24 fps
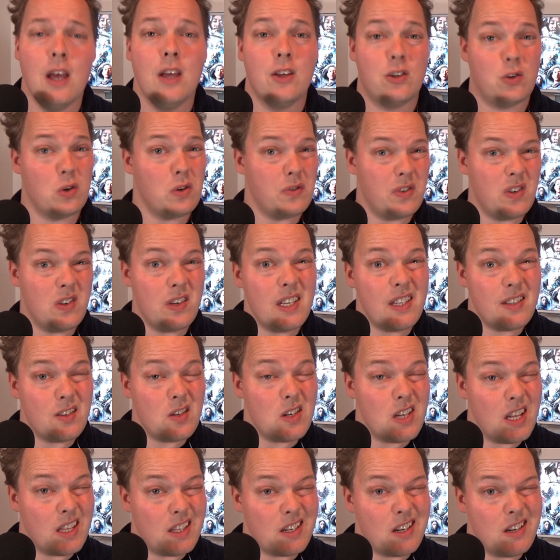So if you're into
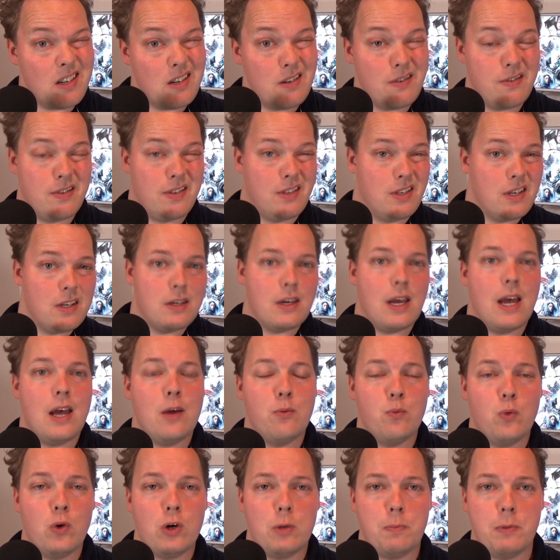that kind of thing
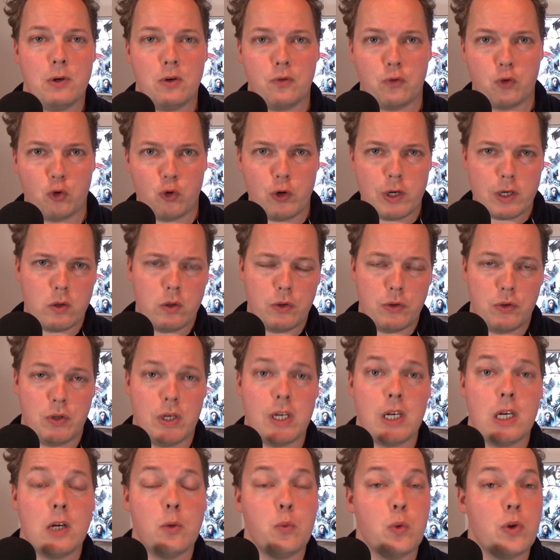and want a bit of critical
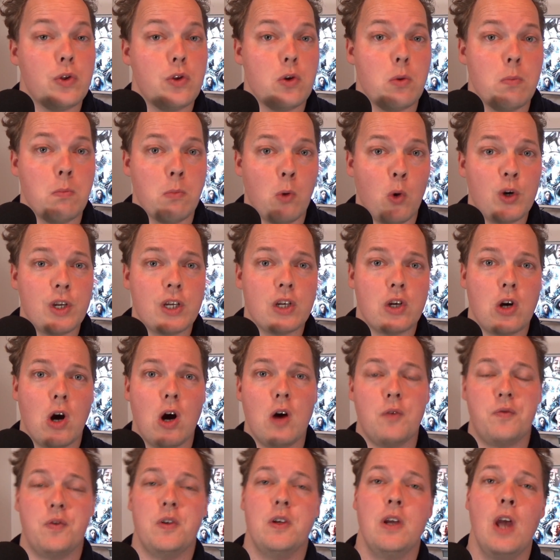thinking with your morning
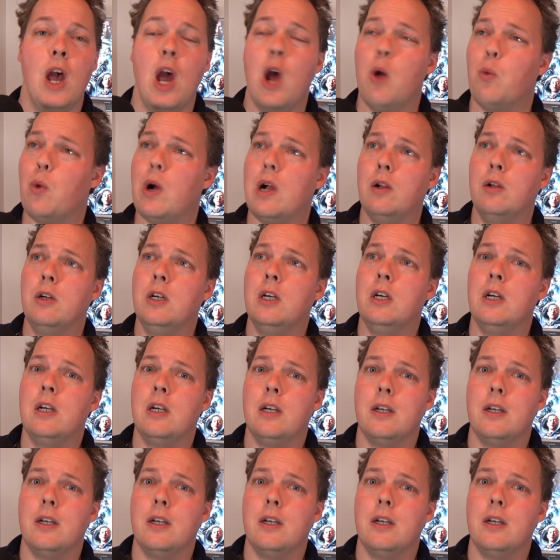coffee, well,